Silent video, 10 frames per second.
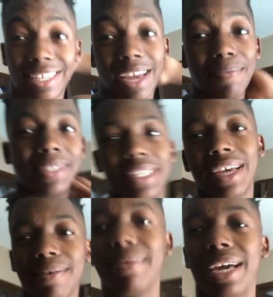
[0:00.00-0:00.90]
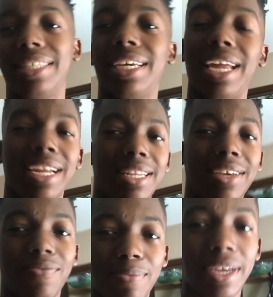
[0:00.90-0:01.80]
Time has come, guys. I gotta
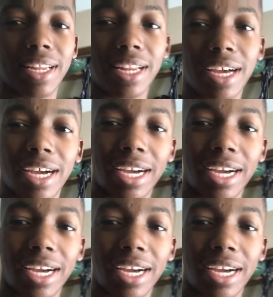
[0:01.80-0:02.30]
leave, man.